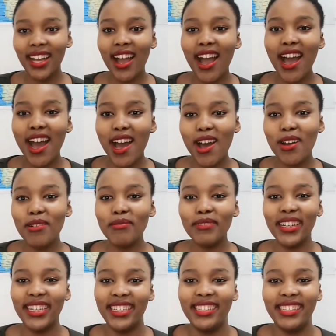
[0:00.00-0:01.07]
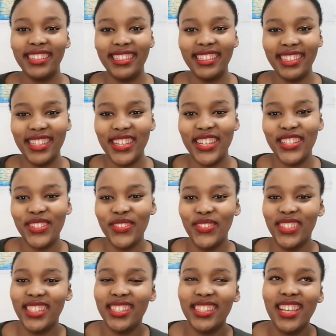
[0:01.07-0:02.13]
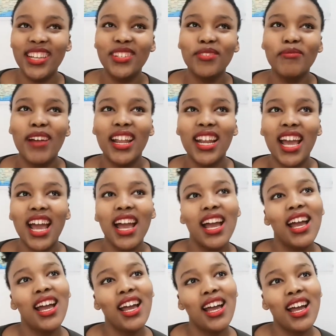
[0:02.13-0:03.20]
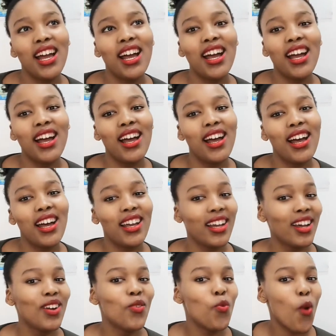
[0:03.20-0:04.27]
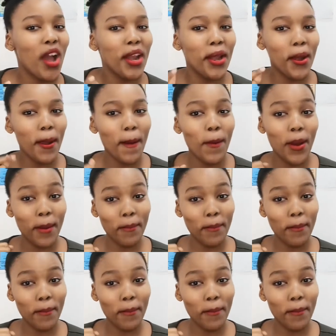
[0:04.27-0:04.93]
It was said, mana, one